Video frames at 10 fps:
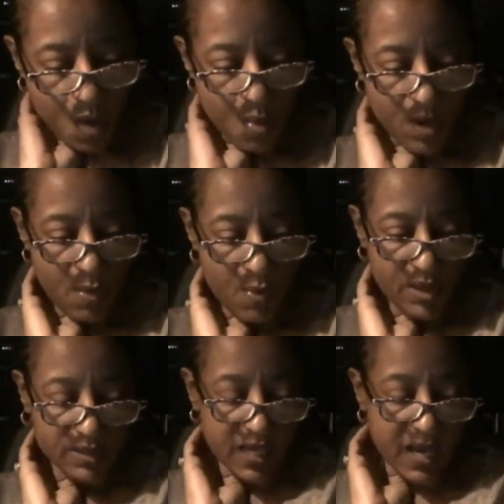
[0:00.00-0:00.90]
what I
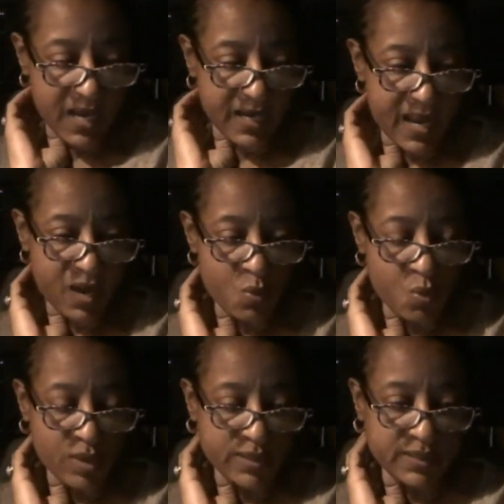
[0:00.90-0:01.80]
wanted to highlight
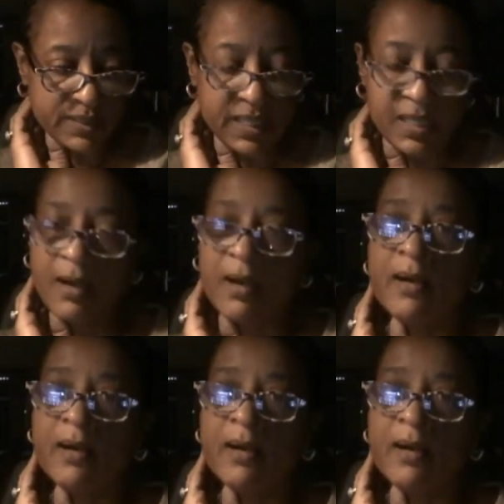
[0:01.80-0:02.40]
was the